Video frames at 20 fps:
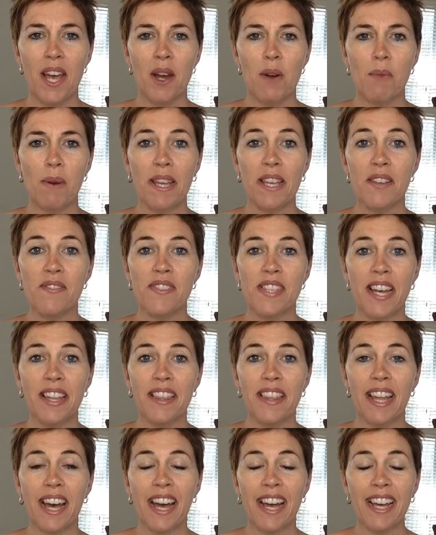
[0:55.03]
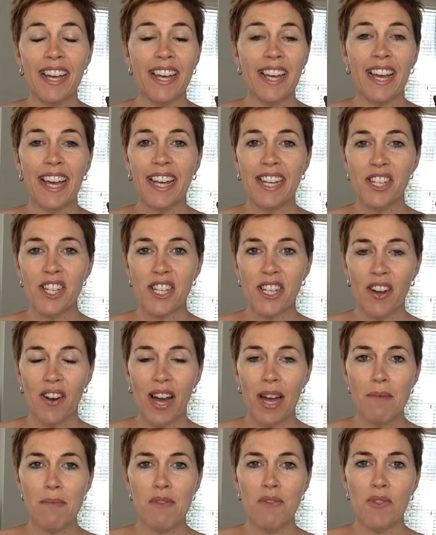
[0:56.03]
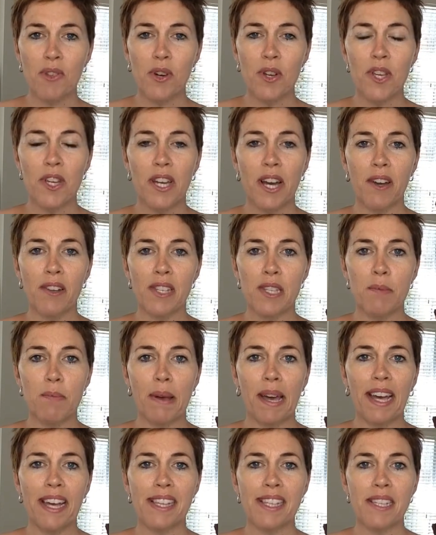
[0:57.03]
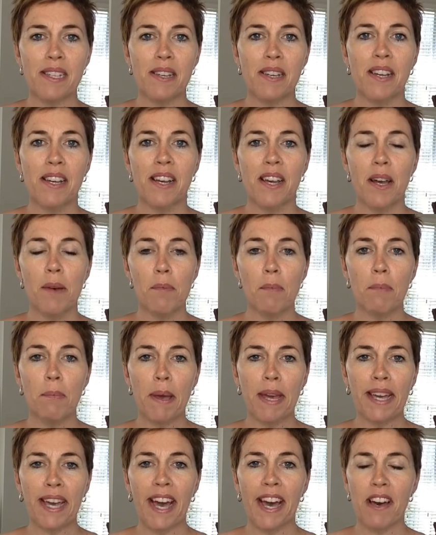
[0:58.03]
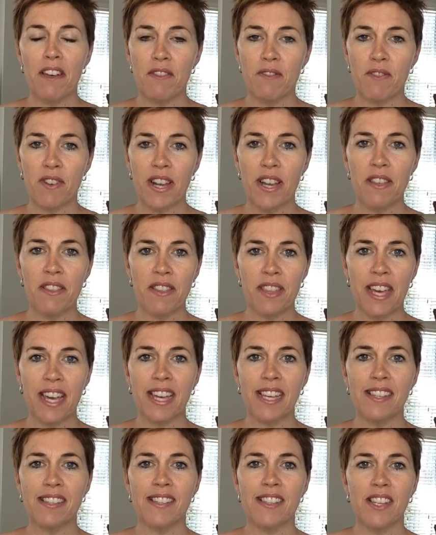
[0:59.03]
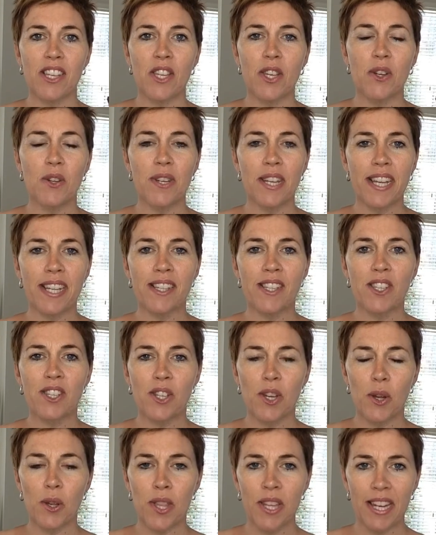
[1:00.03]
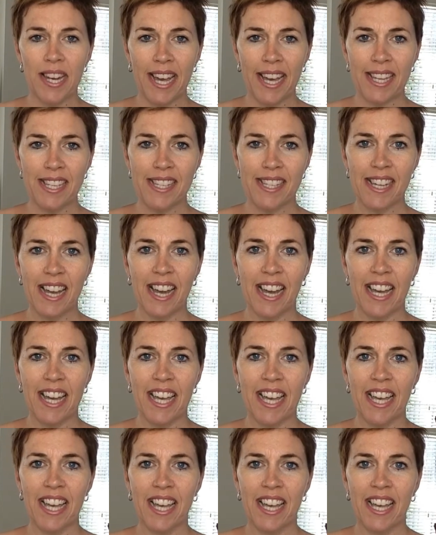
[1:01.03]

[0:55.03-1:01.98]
When you've done that, each night before you go to bed, pick out three things that you need to do the next day.